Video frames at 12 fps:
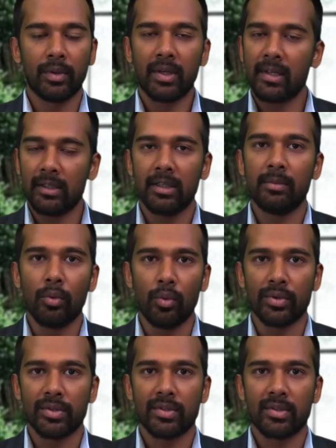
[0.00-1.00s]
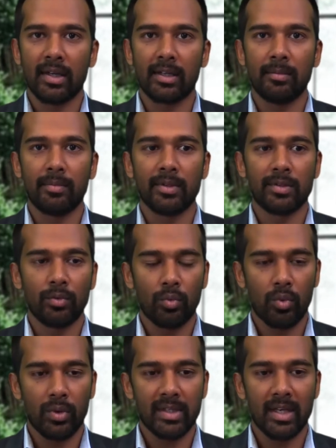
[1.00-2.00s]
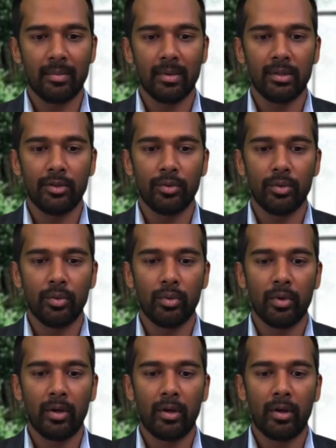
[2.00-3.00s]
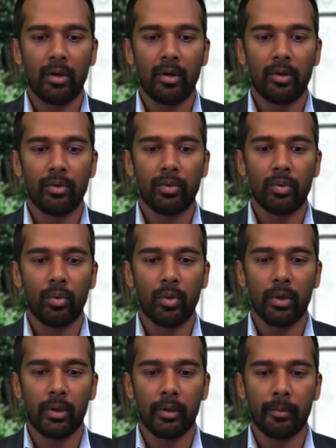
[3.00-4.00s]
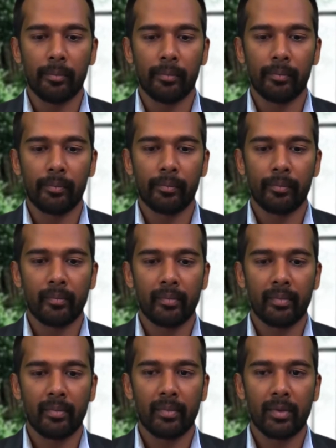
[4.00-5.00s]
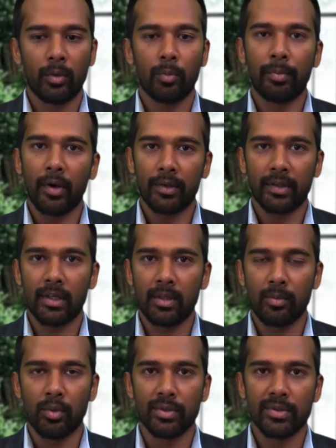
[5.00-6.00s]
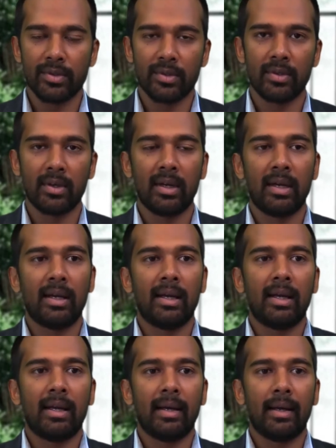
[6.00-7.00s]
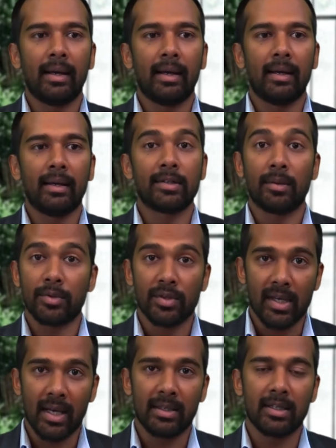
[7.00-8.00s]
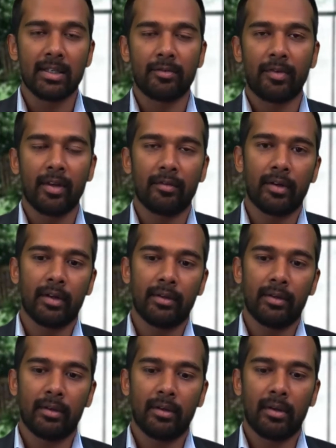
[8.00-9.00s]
to kill the most and the person who was able to to um, to plunder the most. Some societies favored